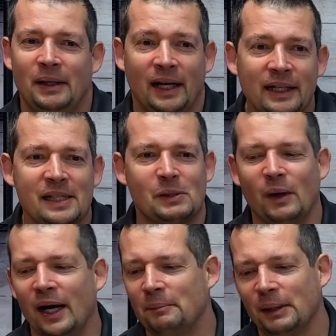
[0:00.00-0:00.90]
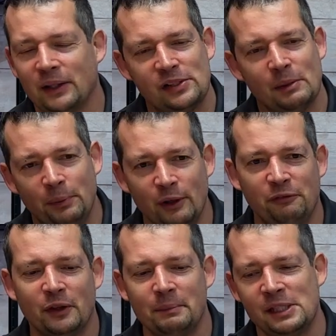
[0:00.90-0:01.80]
And that's why, because the
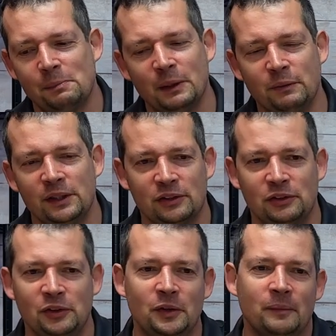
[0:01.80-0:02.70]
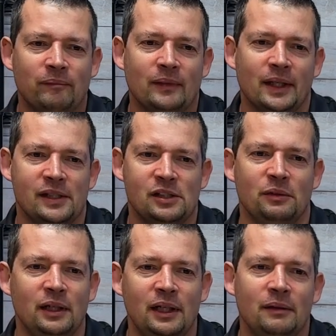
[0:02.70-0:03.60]
performance between the two is
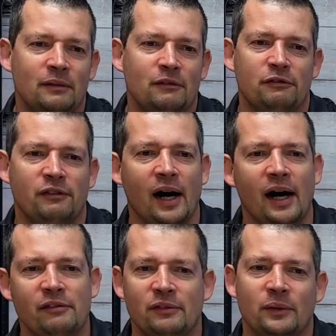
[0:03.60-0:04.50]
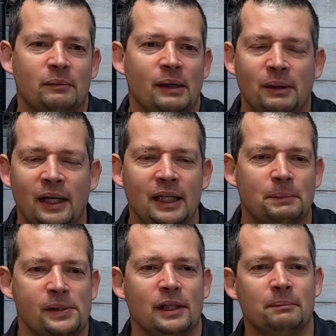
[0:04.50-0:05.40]
three 5 or maybe
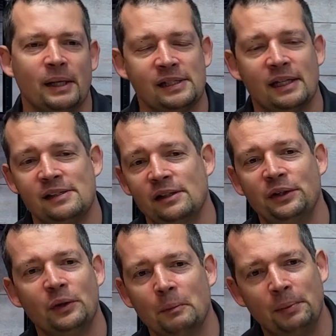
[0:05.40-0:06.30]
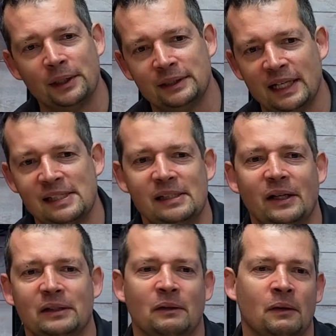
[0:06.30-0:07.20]
8% best case scenario, but that's
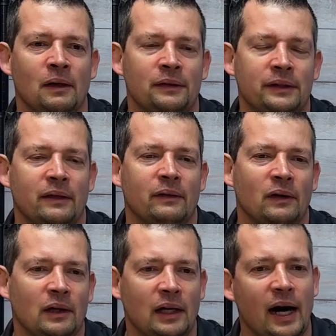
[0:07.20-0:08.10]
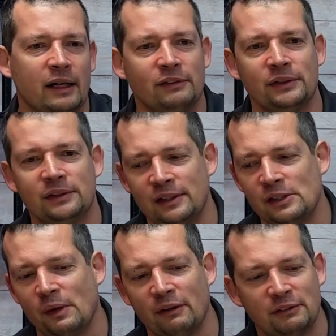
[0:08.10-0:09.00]
not all. There are a lot of other
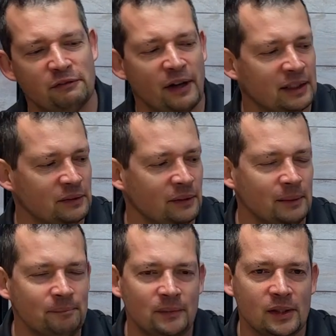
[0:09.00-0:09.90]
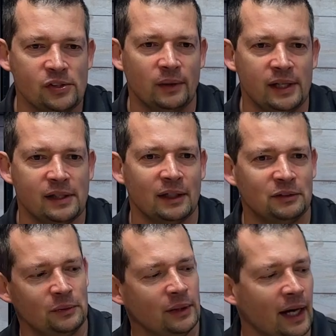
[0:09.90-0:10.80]
things we have to factor in. So let's get
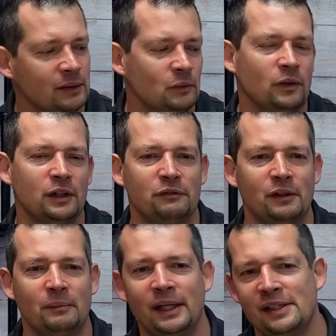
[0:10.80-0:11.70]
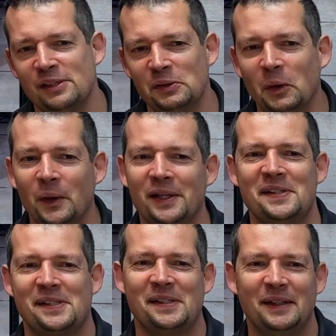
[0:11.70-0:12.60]
through that. One of them is
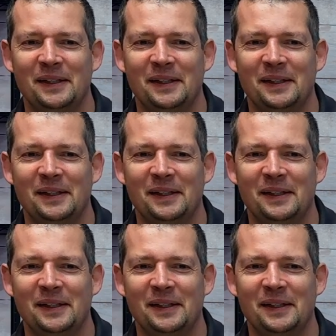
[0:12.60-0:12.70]
noise.